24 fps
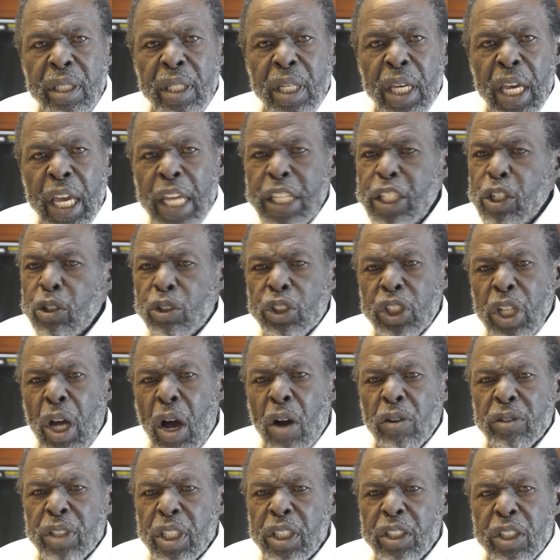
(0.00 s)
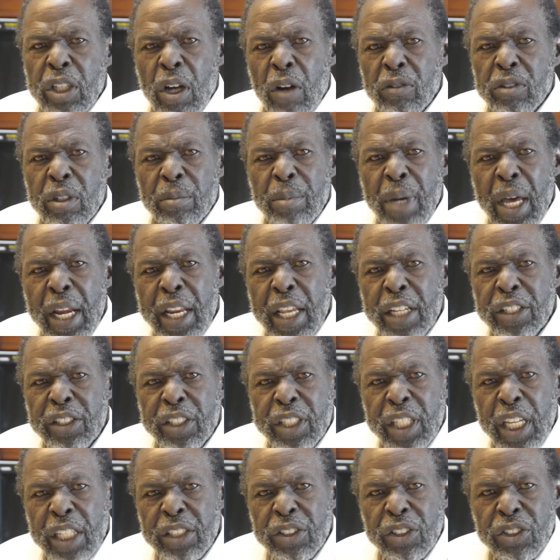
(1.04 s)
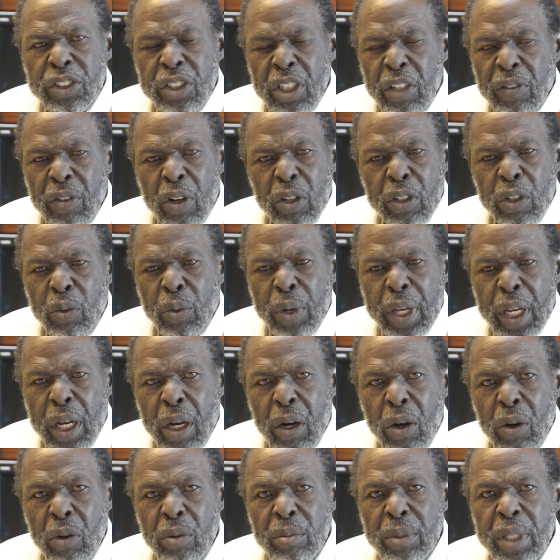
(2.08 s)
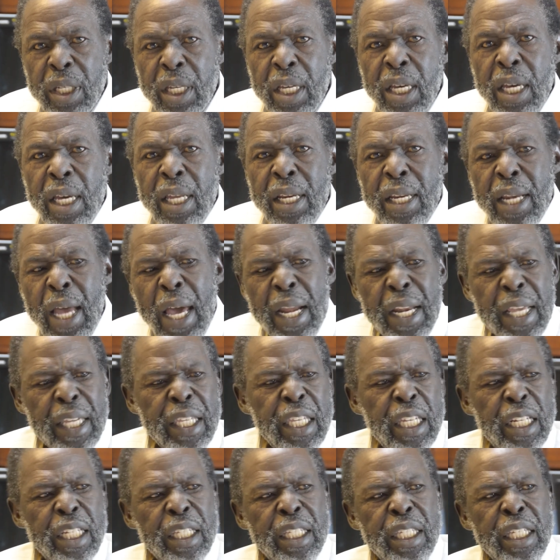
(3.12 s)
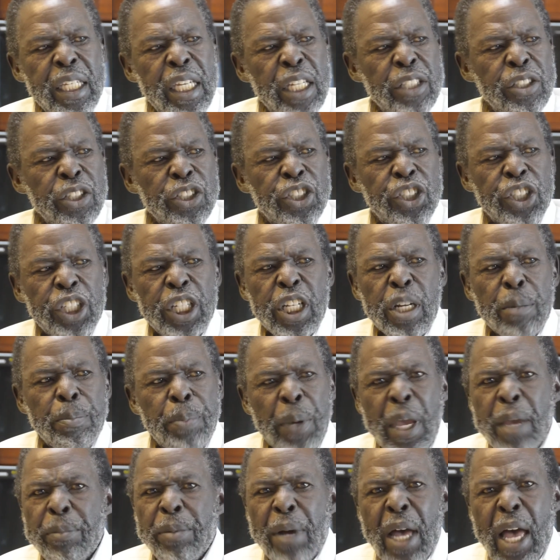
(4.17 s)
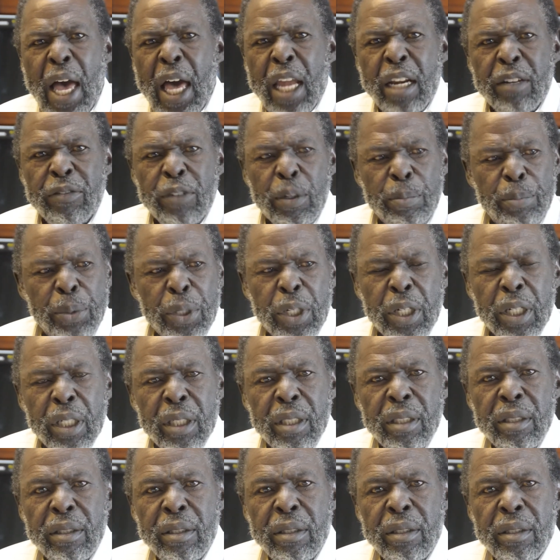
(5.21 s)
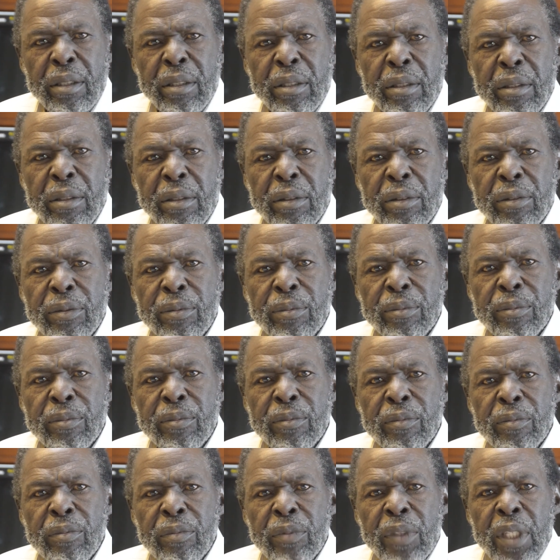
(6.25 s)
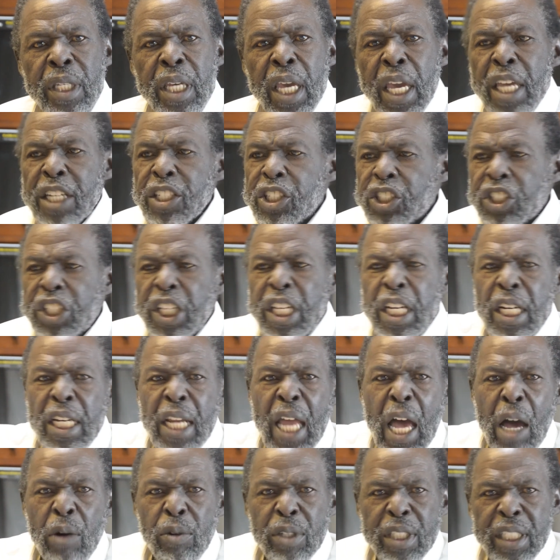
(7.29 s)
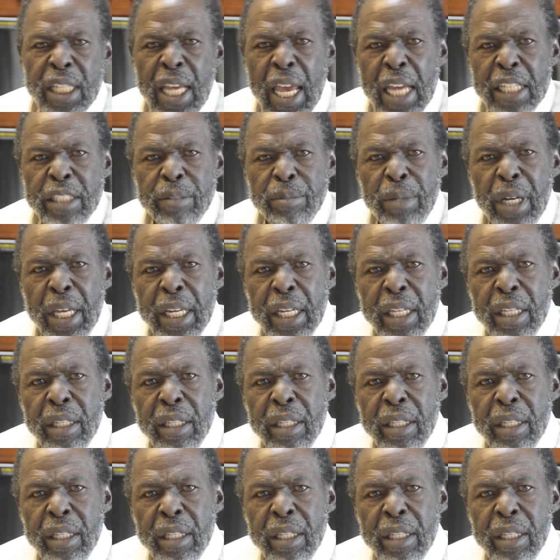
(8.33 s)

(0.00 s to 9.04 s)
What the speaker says: And you talked about education stuff on the way home. Now they give the kids a sheet of paper out of a book and steal our tax money.